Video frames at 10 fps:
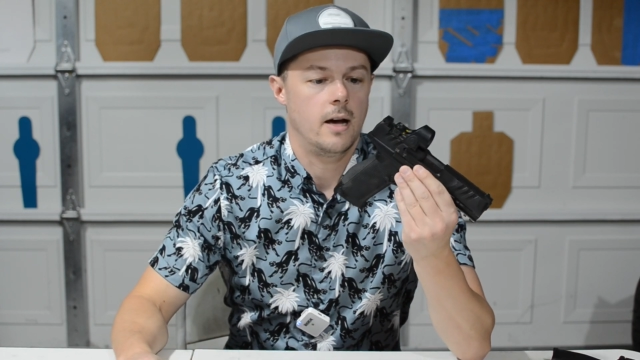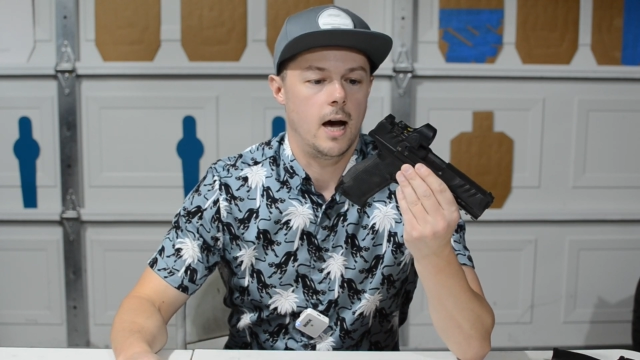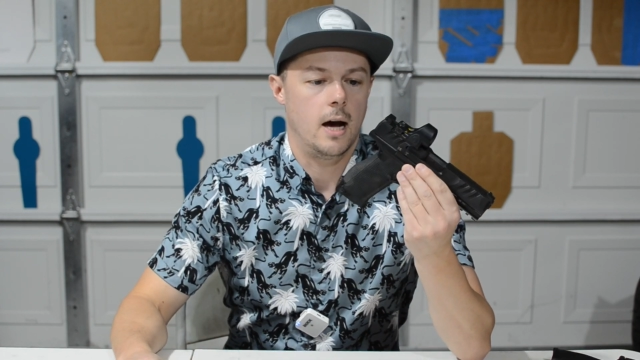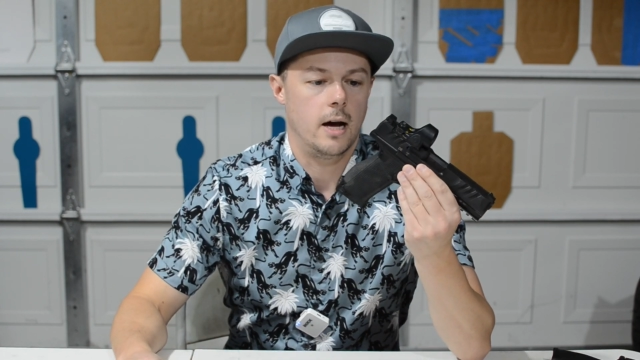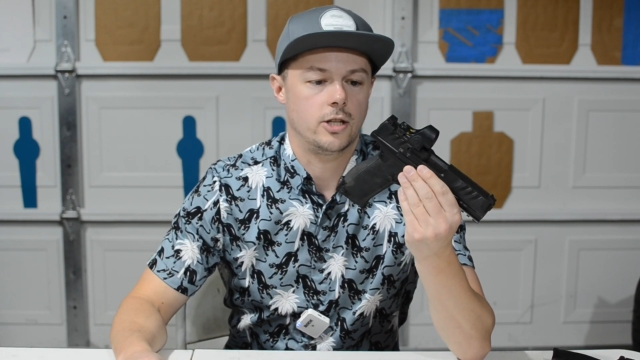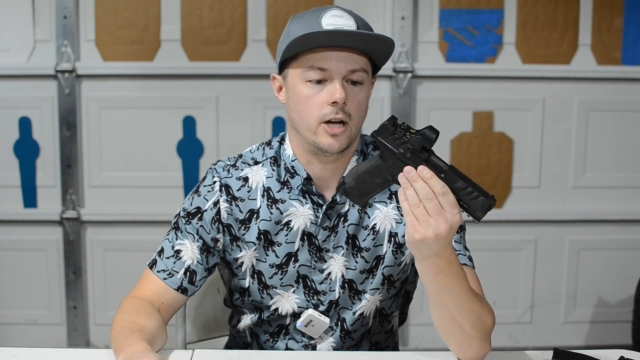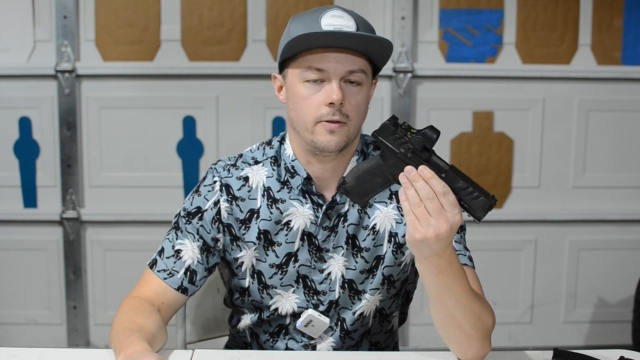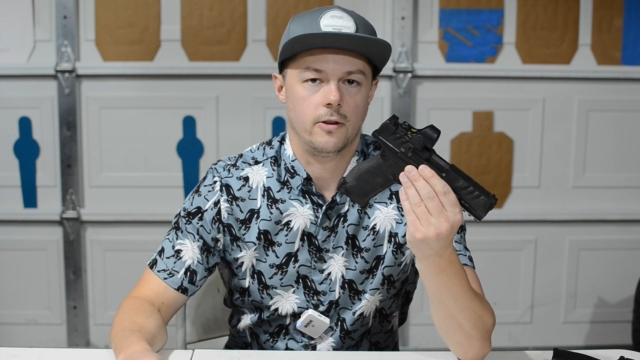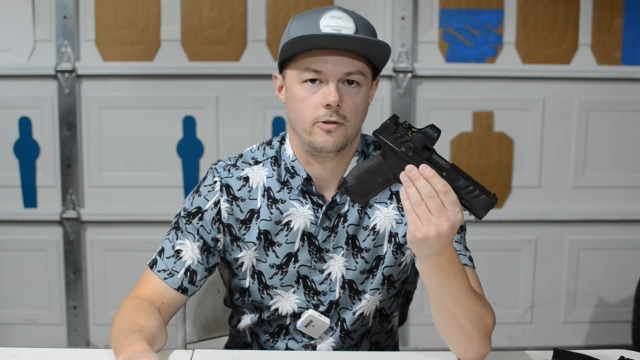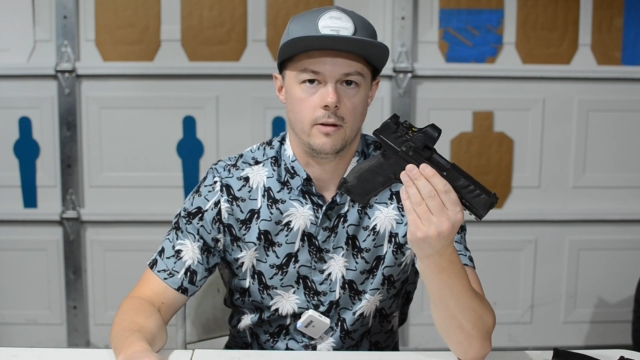I
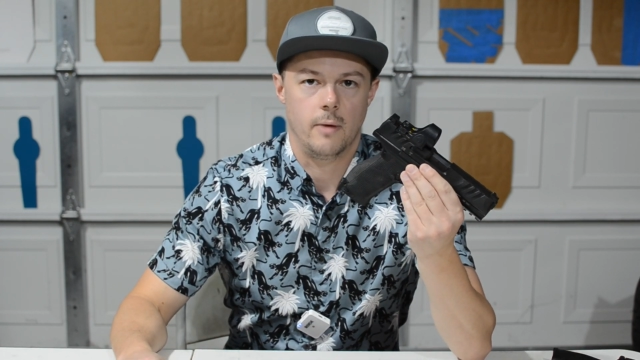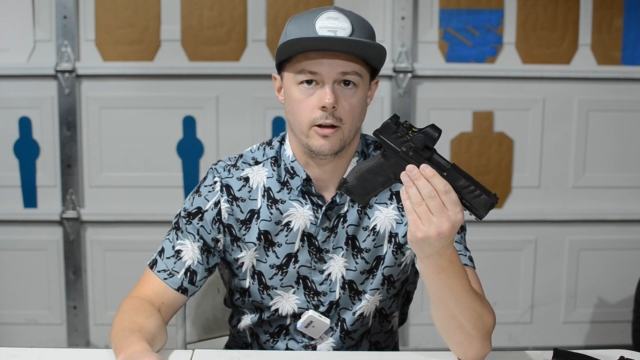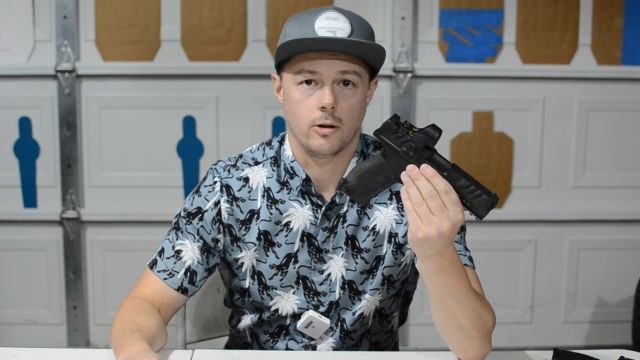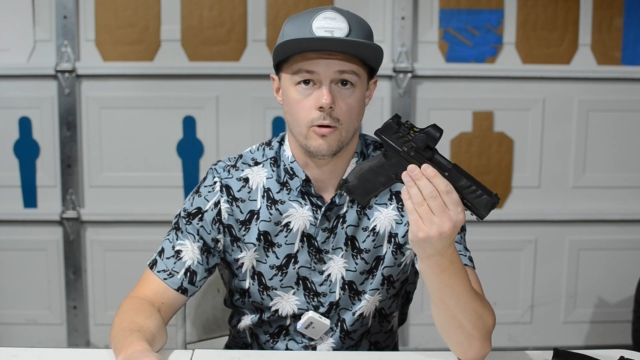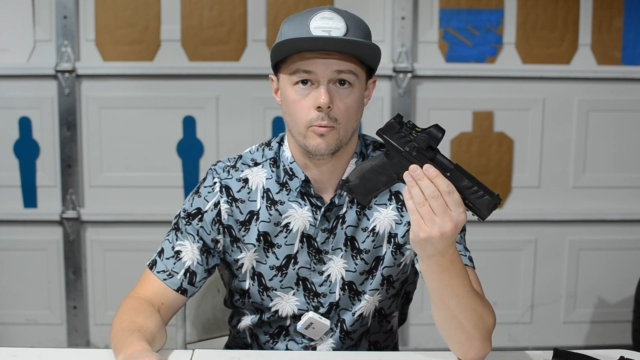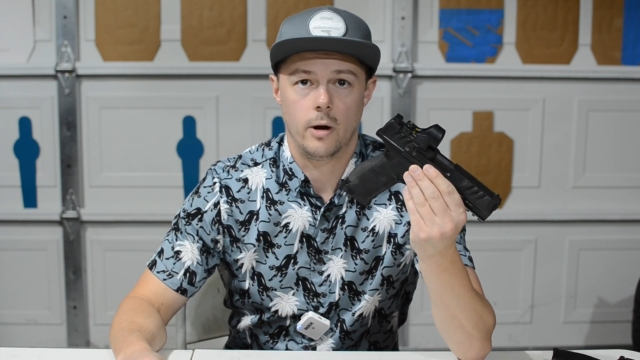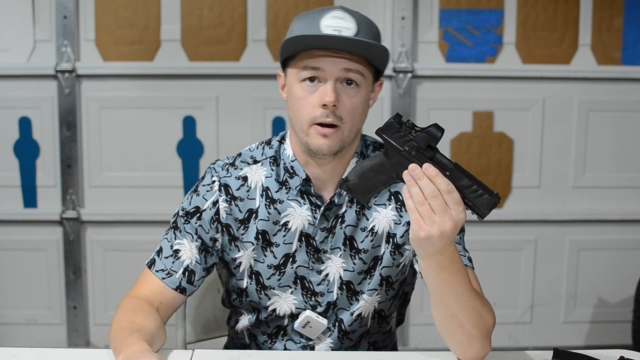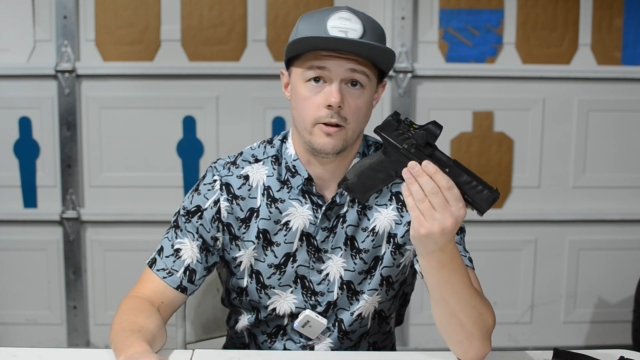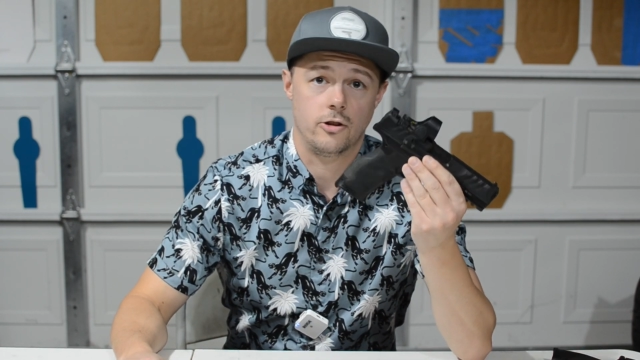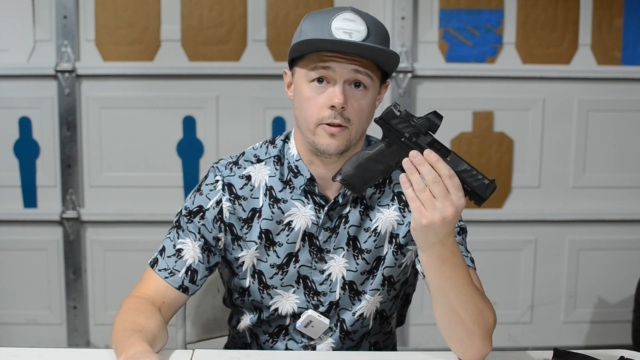shot this in mildly cold
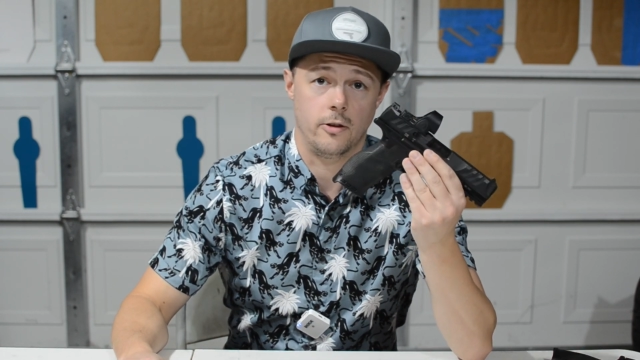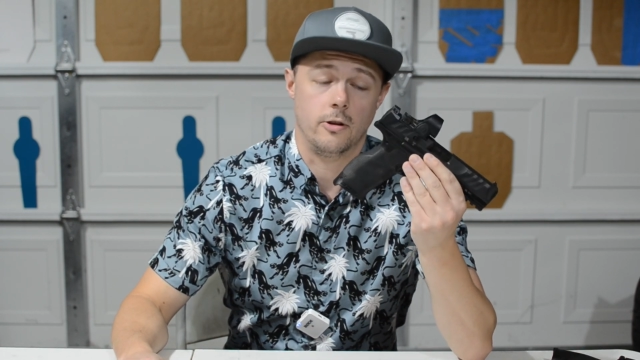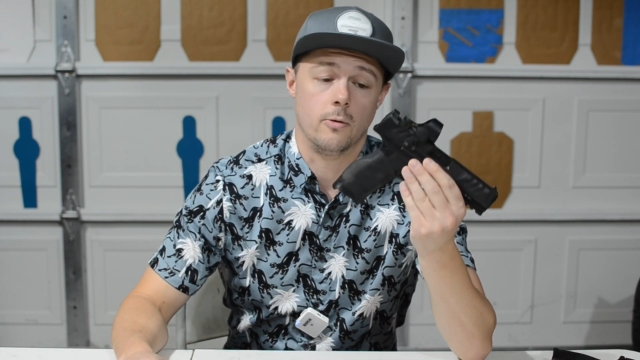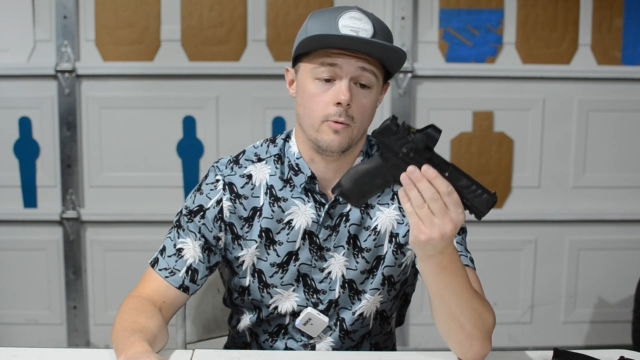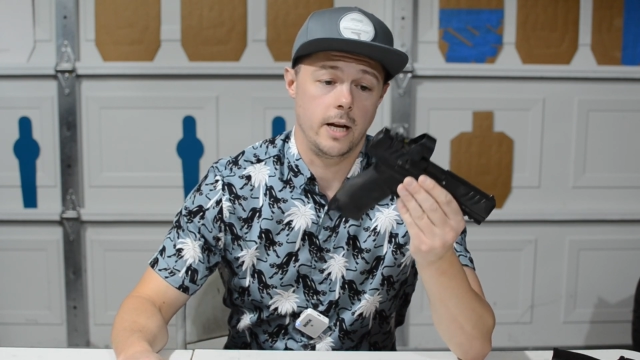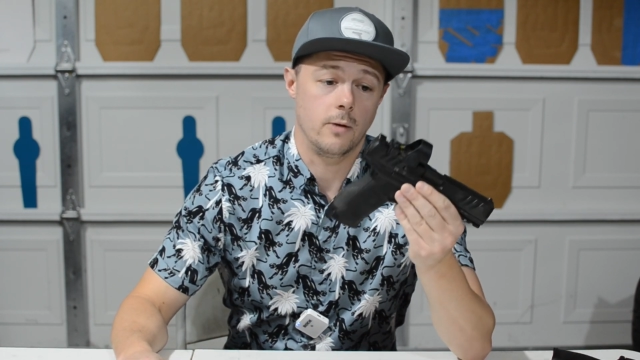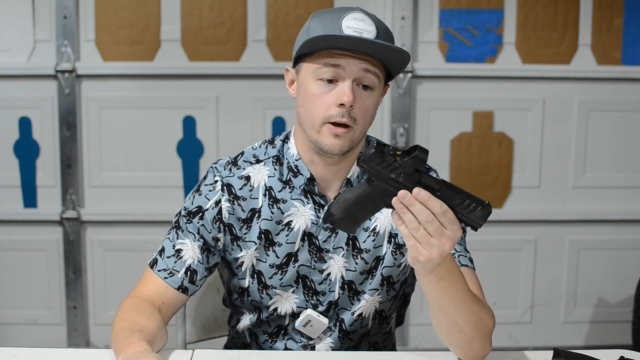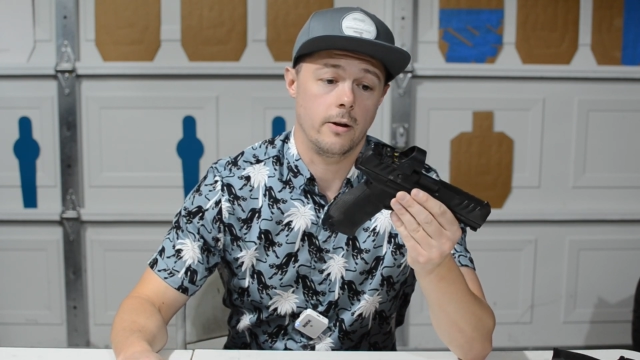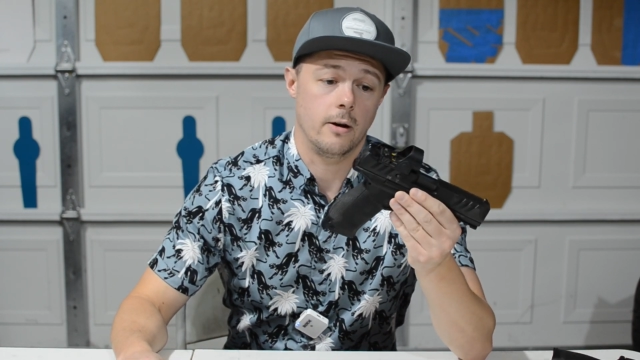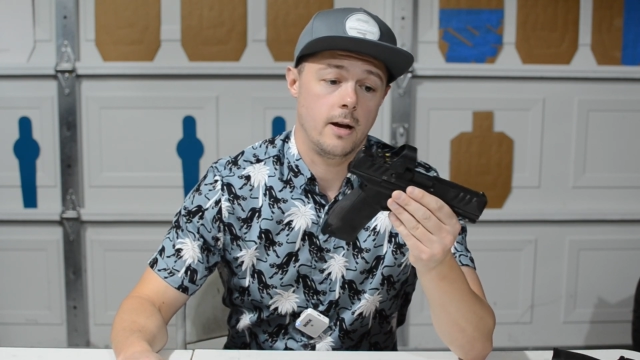weather. I shot this in rainy
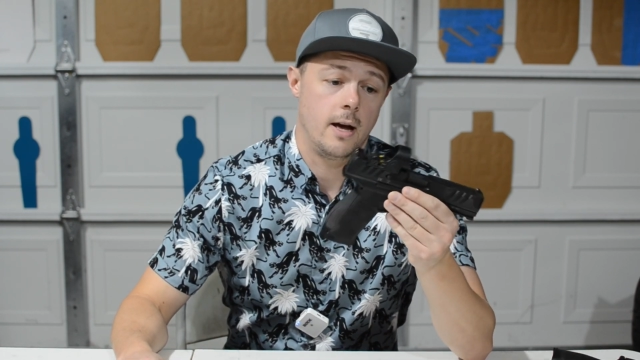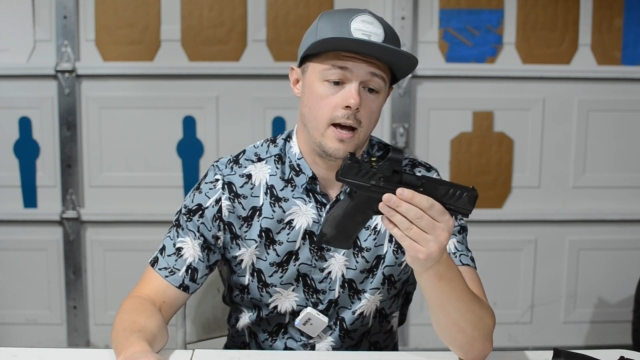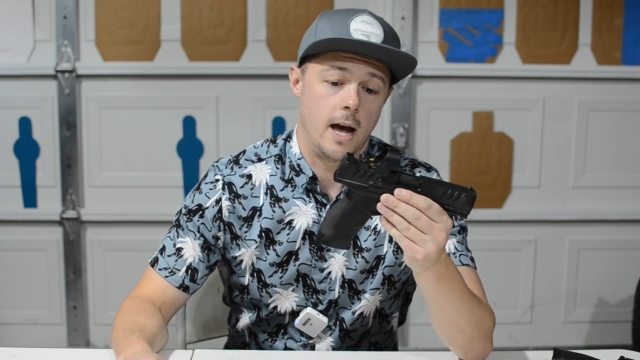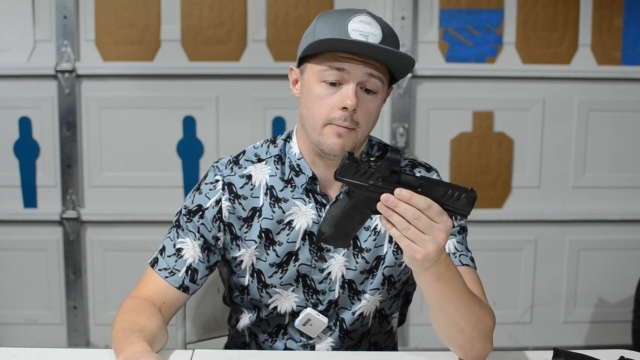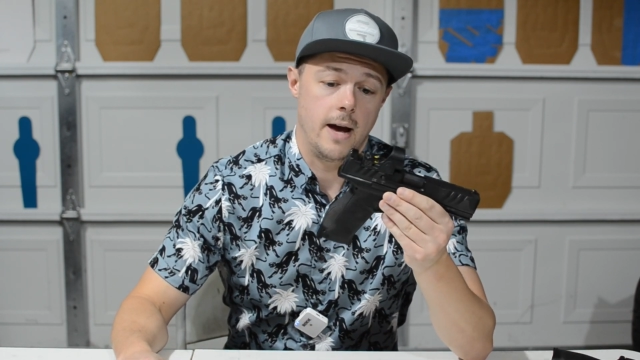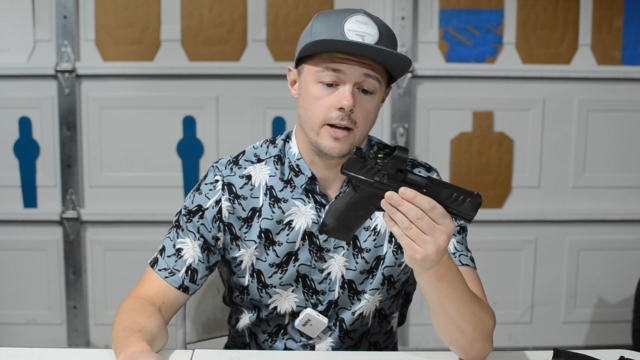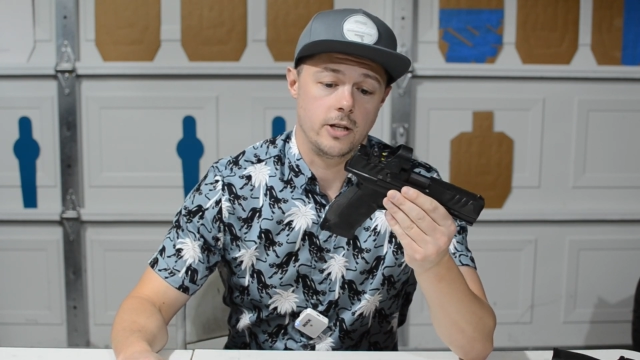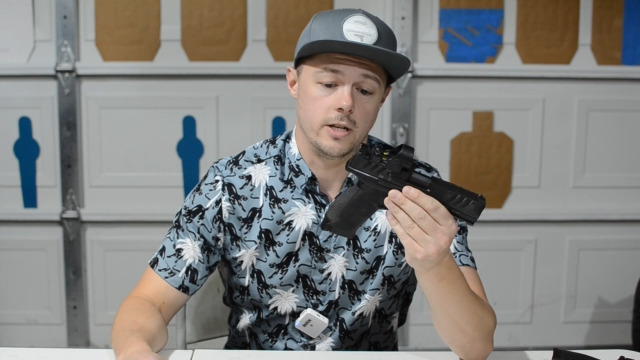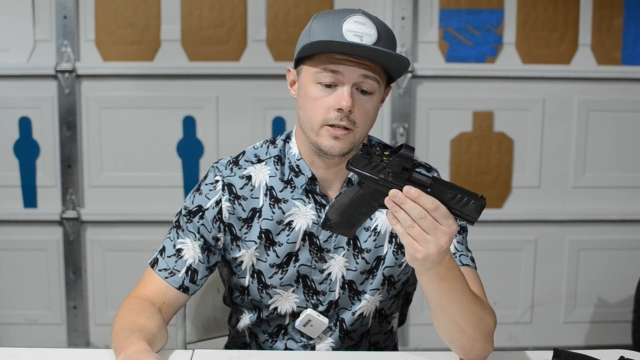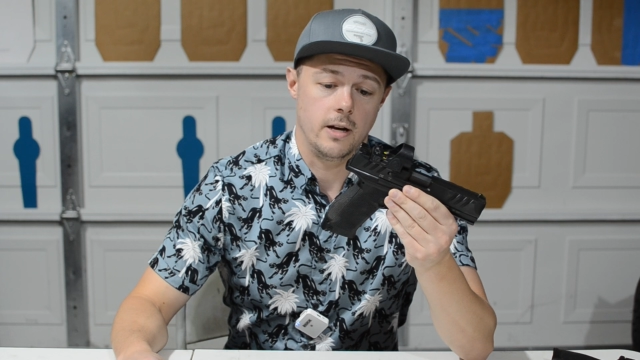weather at matches.